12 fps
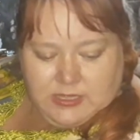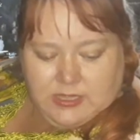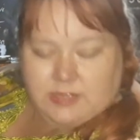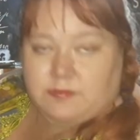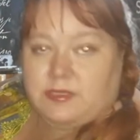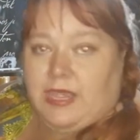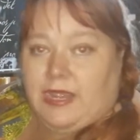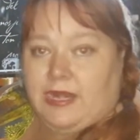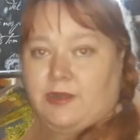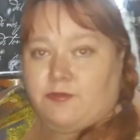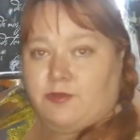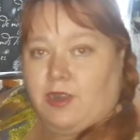Daler
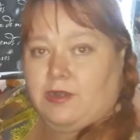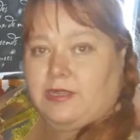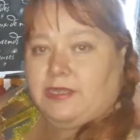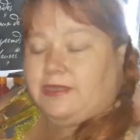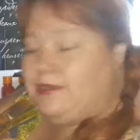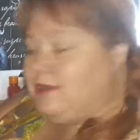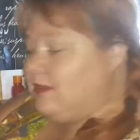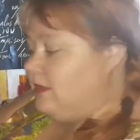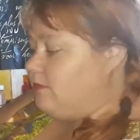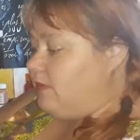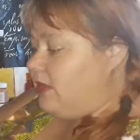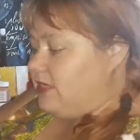Rowley,
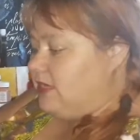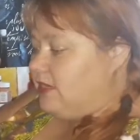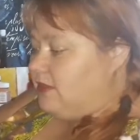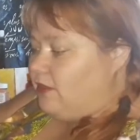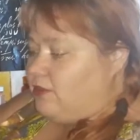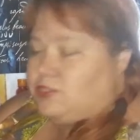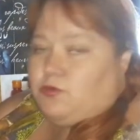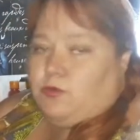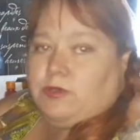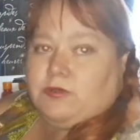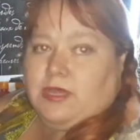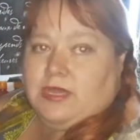mainly those oil
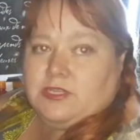colors.